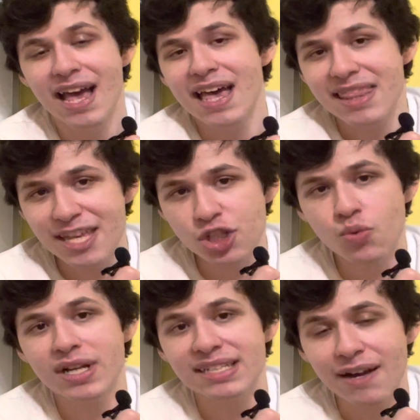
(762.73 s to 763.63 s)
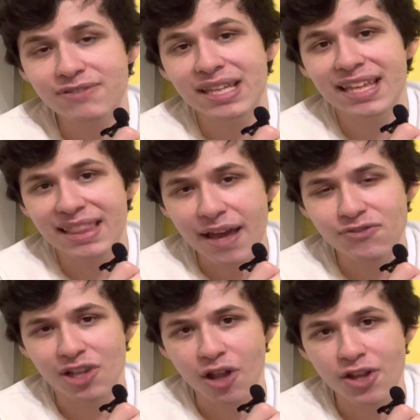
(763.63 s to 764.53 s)
this one definitely
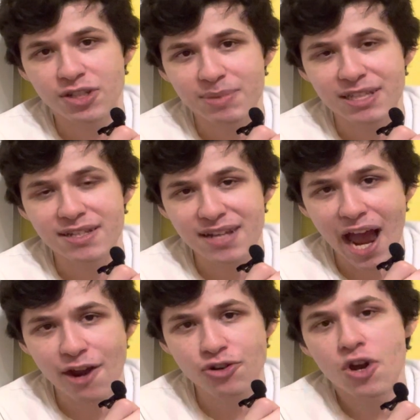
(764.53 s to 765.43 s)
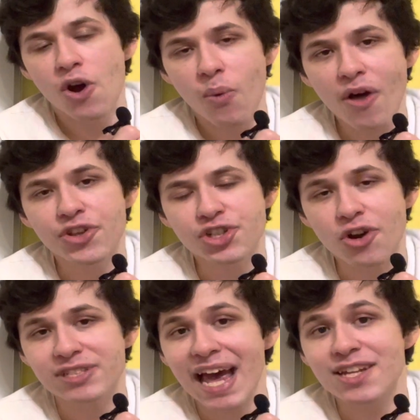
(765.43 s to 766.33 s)
left a lot to be desired record. While the
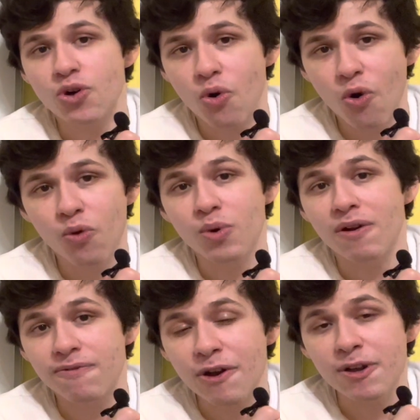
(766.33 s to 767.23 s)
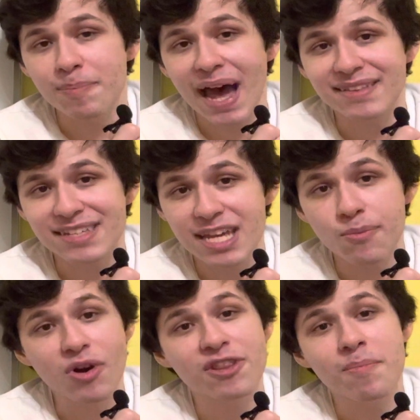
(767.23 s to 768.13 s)
Sharks as a whole were a very bad team,
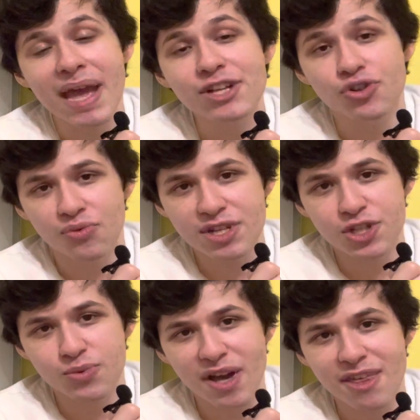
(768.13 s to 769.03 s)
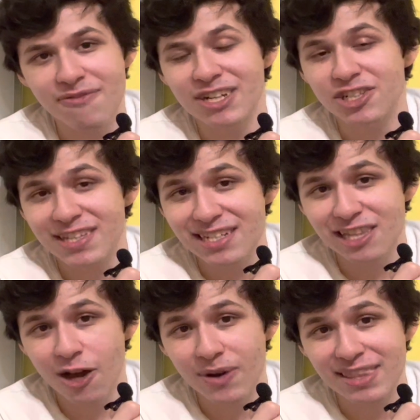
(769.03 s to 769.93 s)
one of the major reasons why they finished this
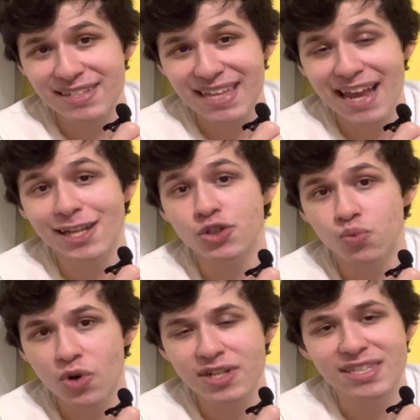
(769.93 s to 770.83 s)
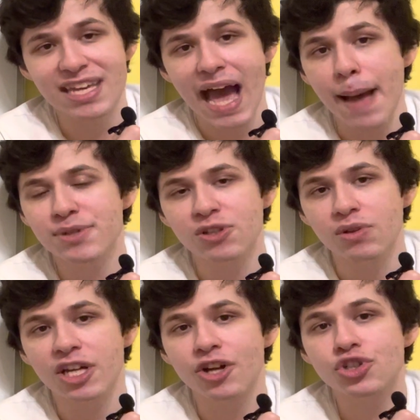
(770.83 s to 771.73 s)
low in the standings was the
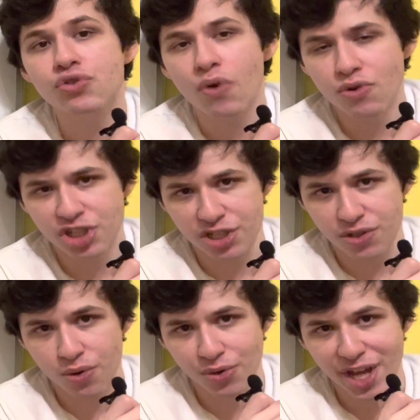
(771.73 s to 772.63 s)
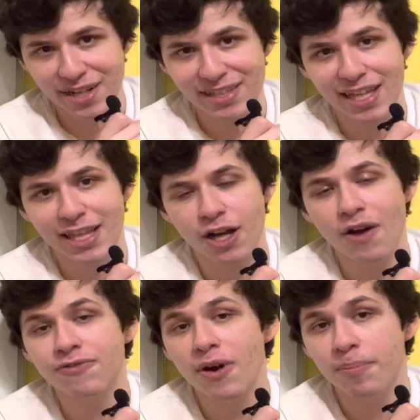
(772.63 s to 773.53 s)
absolutely atrocious goaltending that they
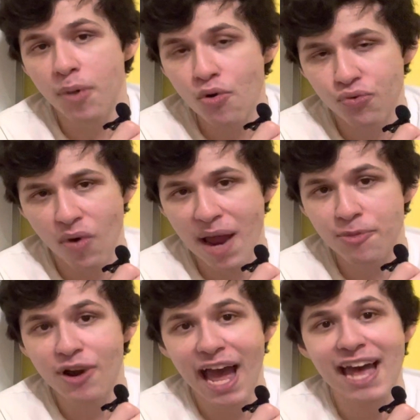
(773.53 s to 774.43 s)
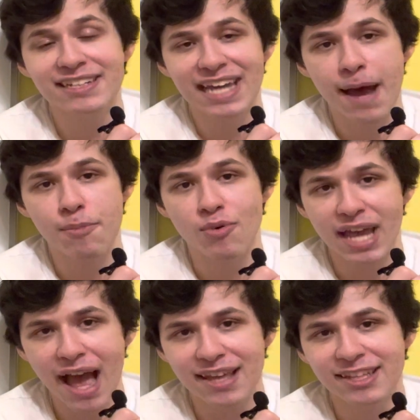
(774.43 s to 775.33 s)
got from both Reimer and Kaapo
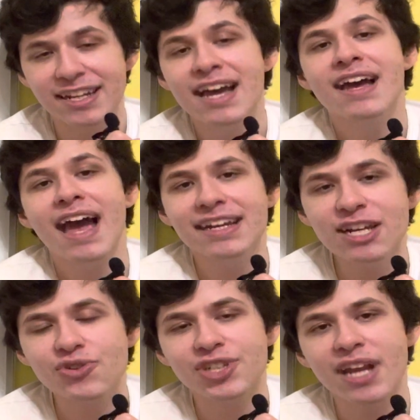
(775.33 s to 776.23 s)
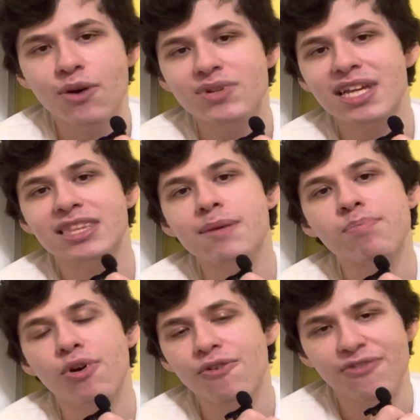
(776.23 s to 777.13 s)
Kähkönen. And here tonight was like the
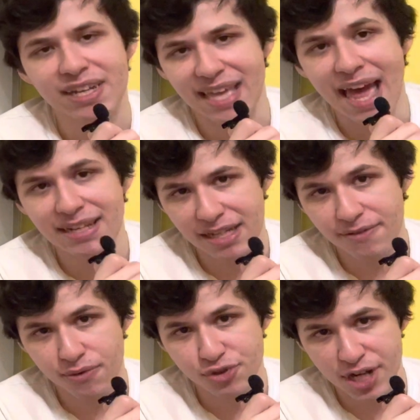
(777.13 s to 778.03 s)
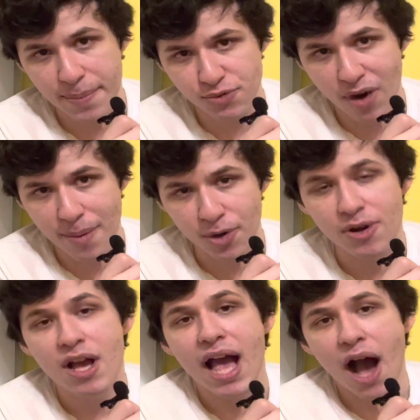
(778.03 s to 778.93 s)
perfect ending for James Reimer
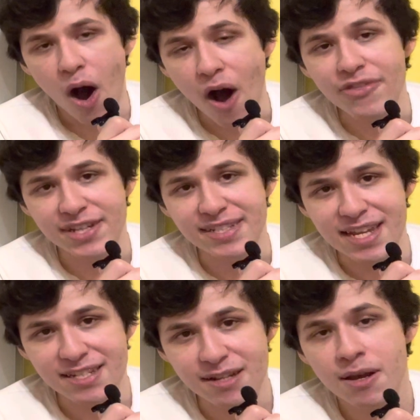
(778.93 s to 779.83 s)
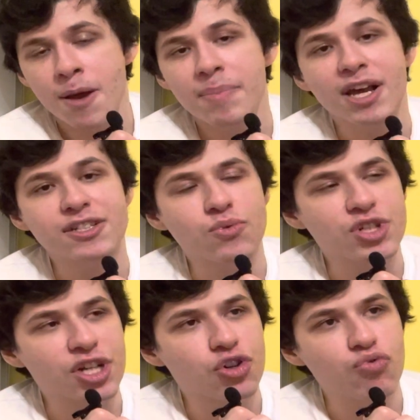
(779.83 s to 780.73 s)
on the season because it
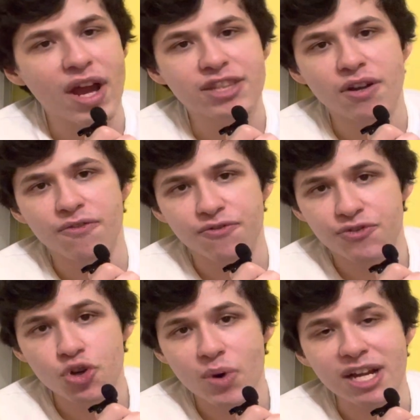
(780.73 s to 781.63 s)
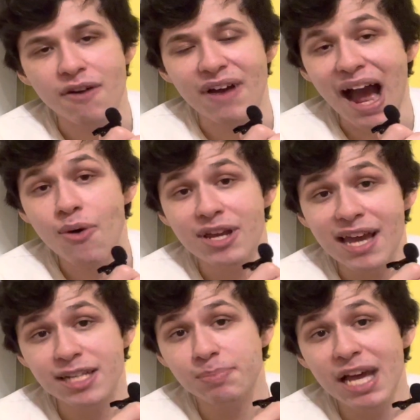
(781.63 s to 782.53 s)
was a great viewing of how he
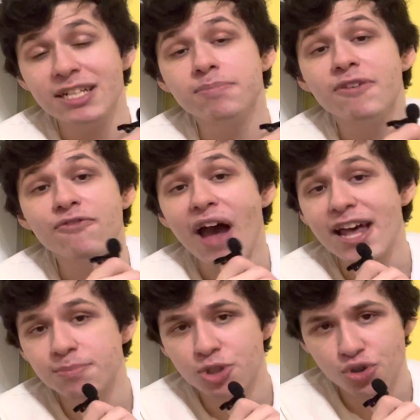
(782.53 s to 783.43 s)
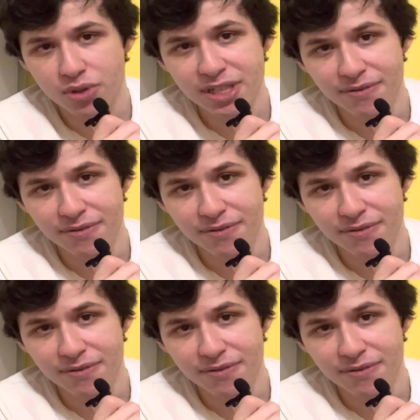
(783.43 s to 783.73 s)
has played in the vast majority of